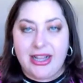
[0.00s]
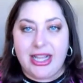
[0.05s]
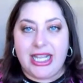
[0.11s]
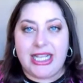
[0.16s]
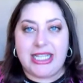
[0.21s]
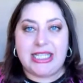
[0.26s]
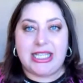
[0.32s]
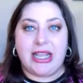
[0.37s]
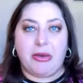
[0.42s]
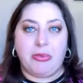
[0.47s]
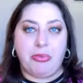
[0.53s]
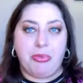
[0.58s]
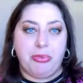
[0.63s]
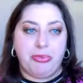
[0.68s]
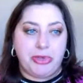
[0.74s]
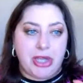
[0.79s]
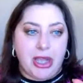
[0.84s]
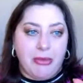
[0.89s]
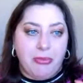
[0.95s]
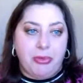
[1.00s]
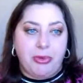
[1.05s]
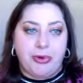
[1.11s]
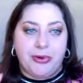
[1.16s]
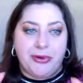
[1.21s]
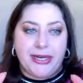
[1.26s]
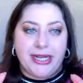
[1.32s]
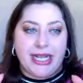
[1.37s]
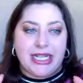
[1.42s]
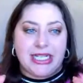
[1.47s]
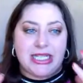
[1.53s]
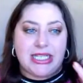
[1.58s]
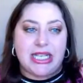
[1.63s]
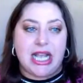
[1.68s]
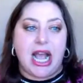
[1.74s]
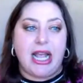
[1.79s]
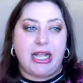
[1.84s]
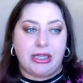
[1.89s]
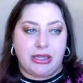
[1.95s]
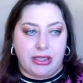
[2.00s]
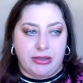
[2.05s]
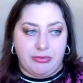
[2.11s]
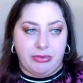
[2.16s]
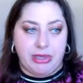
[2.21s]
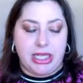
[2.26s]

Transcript: It's like temporary asylum.